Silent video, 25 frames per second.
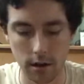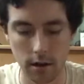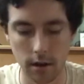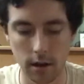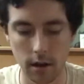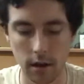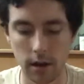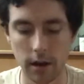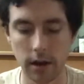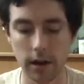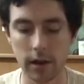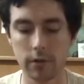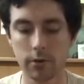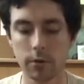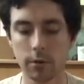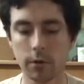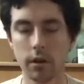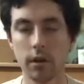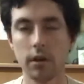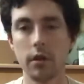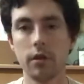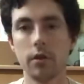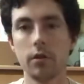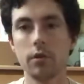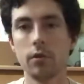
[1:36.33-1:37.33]
And next we're
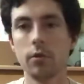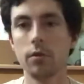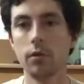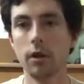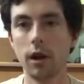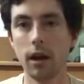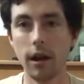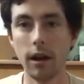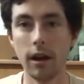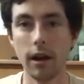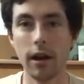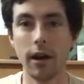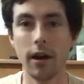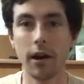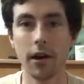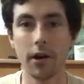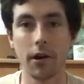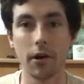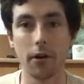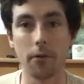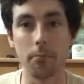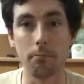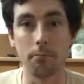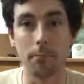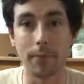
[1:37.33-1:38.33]
going to do
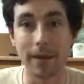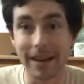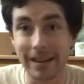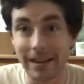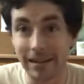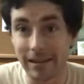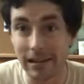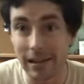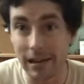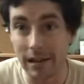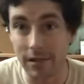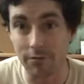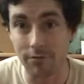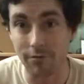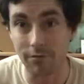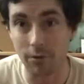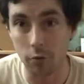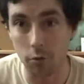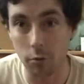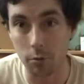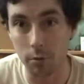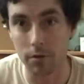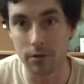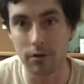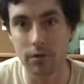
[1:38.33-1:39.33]
our bent knee
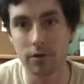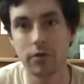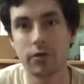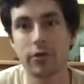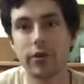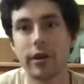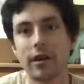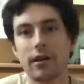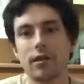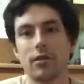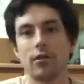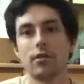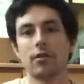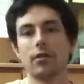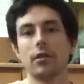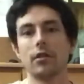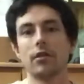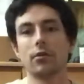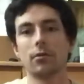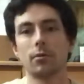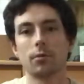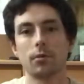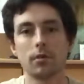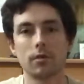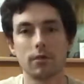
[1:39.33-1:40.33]
forward stretch.
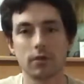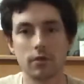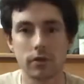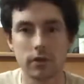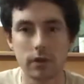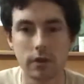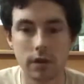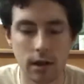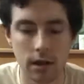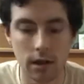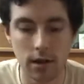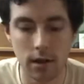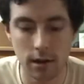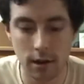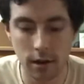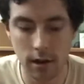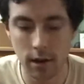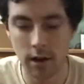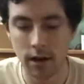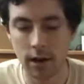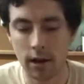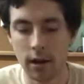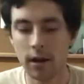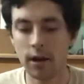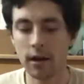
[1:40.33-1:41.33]
This one's
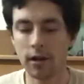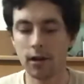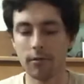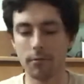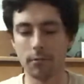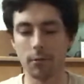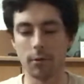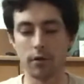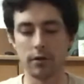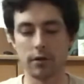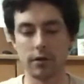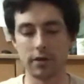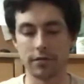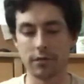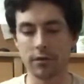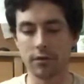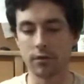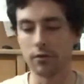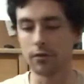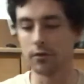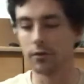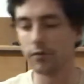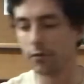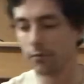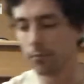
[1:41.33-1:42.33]
more
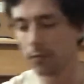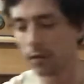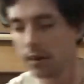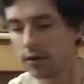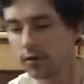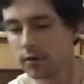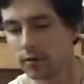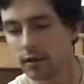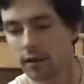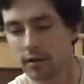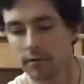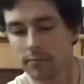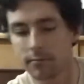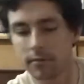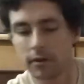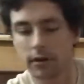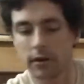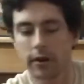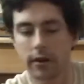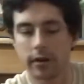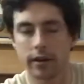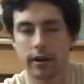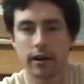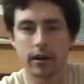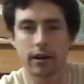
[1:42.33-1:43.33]
difficult for me as I'm
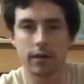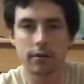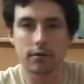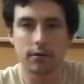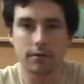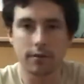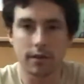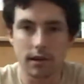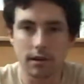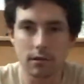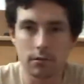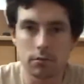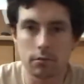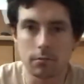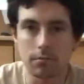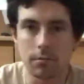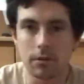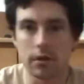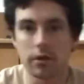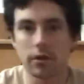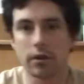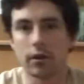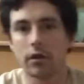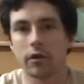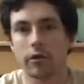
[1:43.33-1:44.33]
not as flexible, but
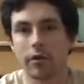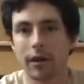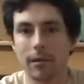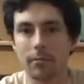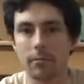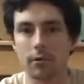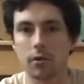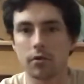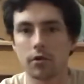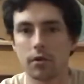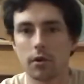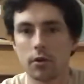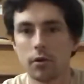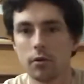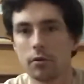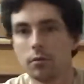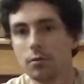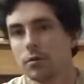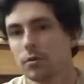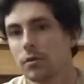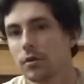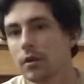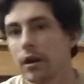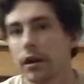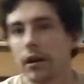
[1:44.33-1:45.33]
you're going to grab your
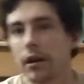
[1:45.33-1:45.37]
toes